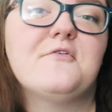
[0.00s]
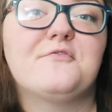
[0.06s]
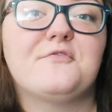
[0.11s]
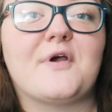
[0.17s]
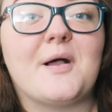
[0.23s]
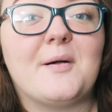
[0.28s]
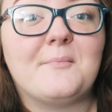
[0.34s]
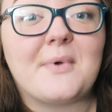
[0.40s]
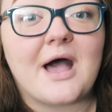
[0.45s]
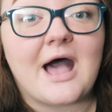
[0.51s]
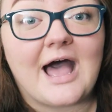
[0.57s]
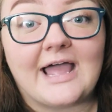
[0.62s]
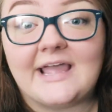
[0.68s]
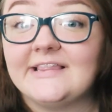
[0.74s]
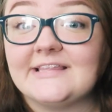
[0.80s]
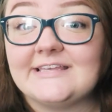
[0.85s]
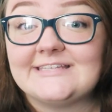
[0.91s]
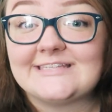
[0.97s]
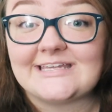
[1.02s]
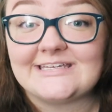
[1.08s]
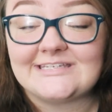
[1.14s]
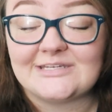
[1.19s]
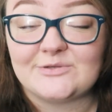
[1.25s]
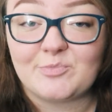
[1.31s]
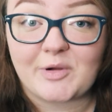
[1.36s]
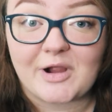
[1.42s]
from highly
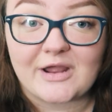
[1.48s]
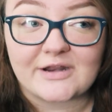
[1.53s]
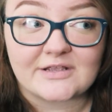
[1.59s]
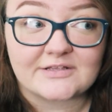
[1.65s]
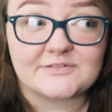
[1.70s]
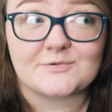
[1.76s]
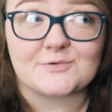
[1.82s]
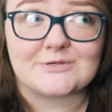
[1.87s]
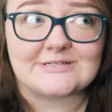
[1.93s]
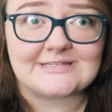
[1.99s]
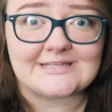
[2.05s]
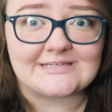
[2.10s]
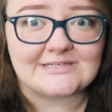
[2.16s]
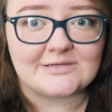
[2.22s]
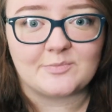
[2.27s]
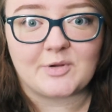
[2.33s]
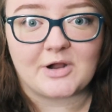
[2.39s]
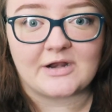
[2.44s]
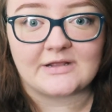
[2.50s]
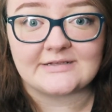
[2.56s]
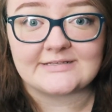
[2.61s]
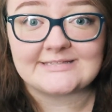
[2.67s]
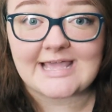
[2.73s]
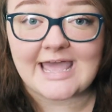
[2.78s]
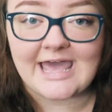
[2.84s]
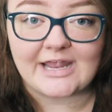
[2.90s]
scented products or scented
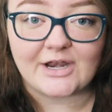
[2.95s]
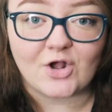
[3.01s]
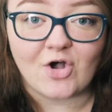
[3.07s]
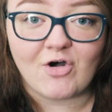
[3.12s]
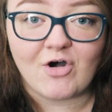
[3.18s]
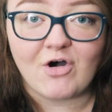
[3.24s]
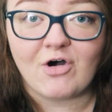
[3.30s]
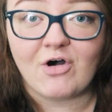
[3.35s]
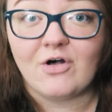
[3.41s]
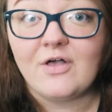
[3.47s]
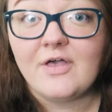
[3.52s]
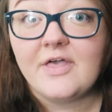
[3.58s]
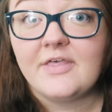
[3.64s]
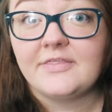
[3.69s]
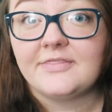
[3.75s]
products at all.